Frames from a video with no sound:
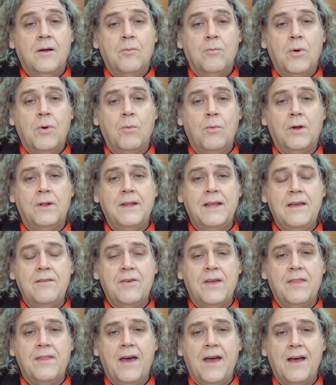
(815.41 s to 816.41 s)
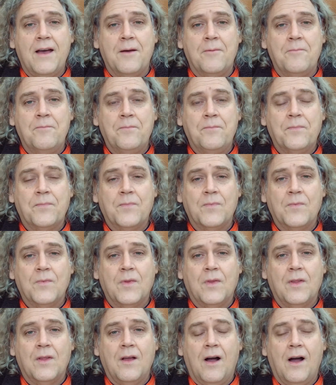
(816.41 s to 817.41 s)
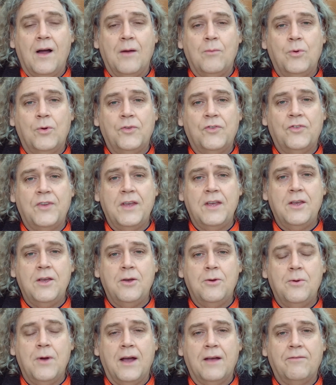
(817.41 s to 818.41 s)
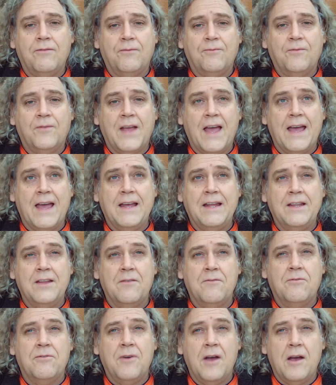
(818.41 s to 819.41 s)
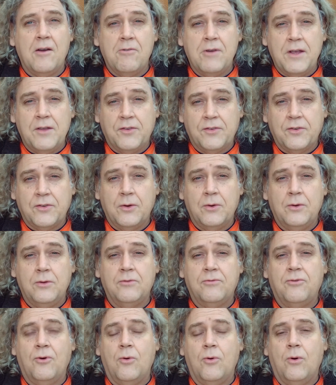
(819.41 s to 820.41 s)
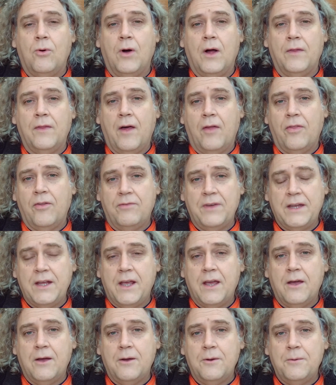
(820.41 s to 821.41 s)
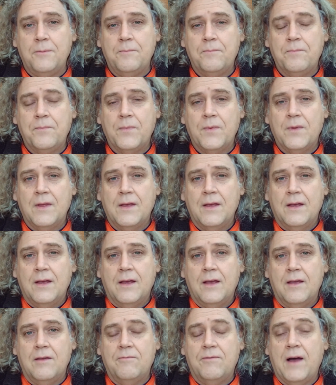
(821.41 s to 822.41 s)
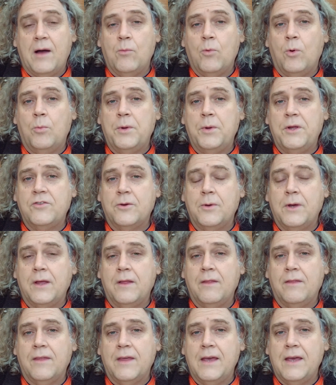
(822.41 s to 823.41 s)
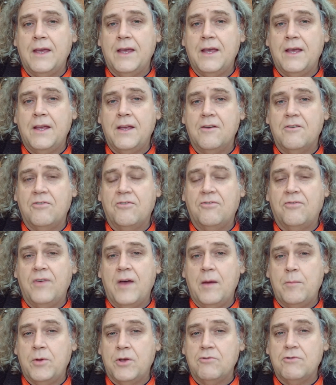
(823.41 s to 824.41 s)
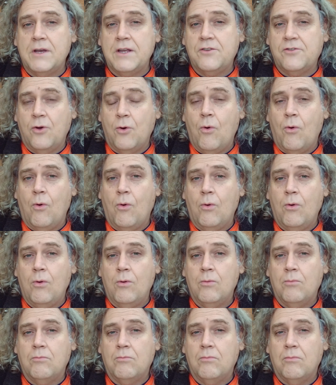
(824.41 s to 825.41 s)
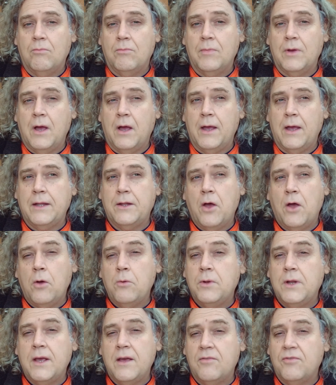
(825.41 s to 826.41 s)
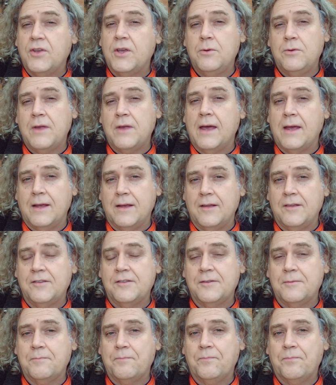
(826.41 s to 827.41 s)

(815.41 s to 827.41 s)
But we'll leave it there. I will see you again very soon for another video. In fact, we'll be doing the February tour in only a few days.